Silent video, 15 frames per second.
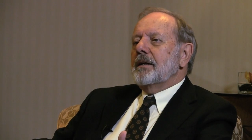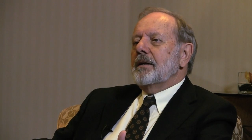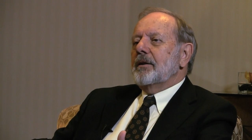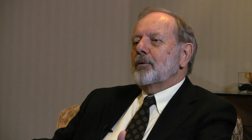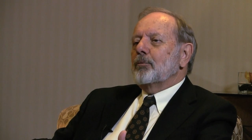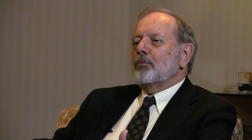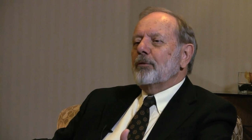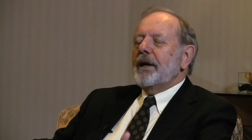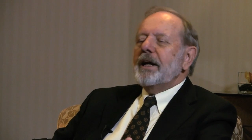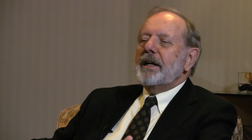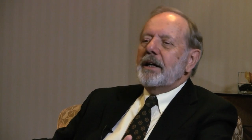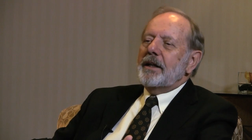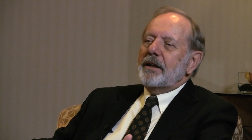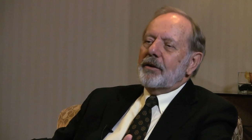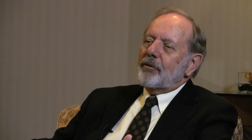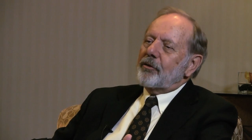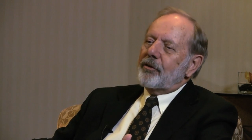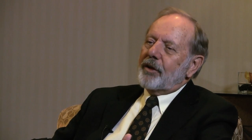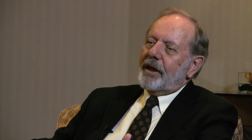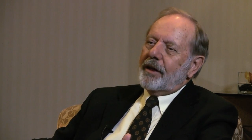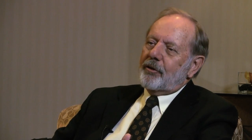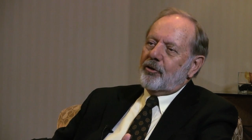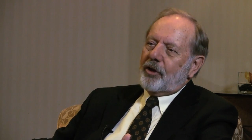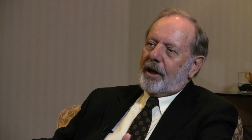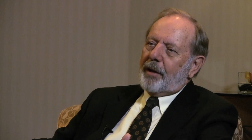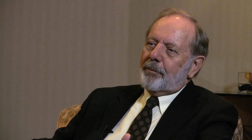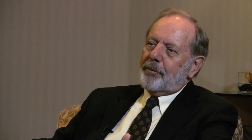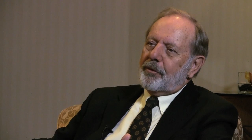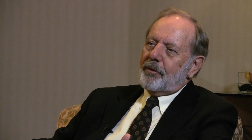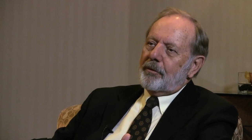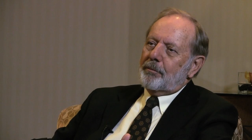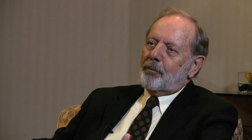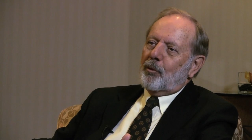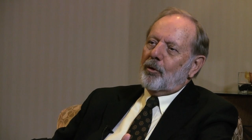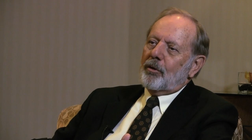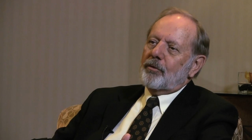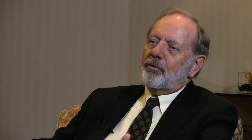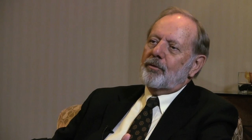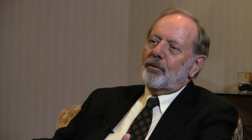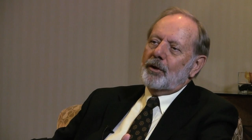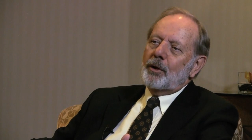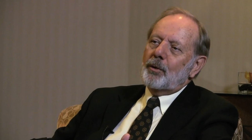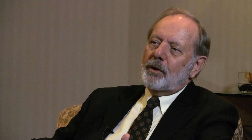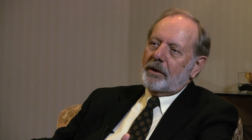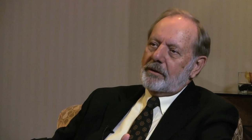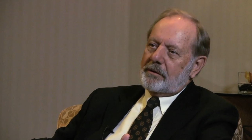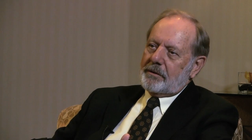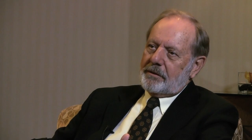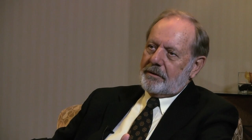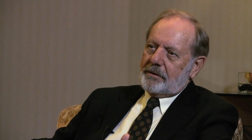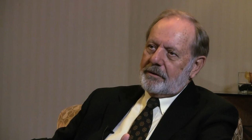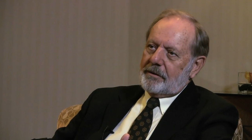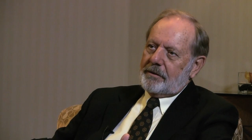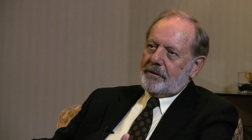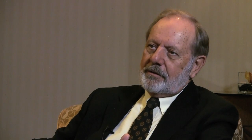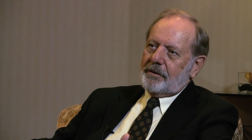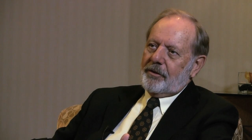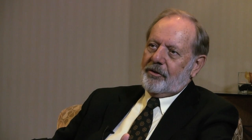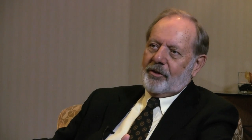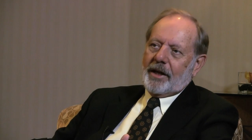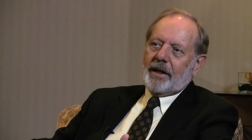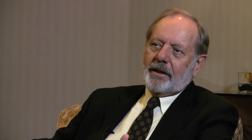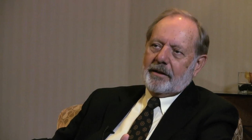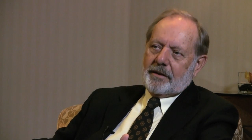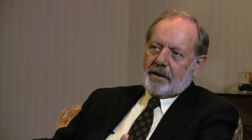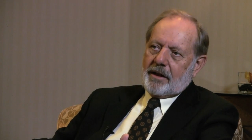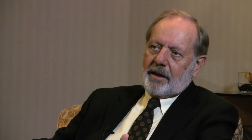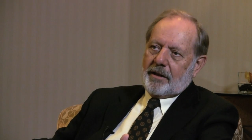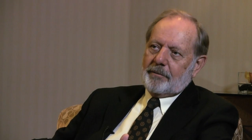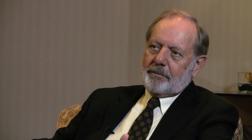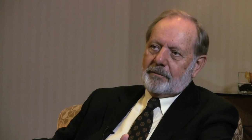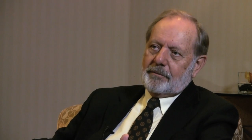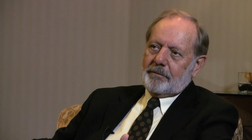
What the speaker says: the reading of, say, a chapter more fluent the second time.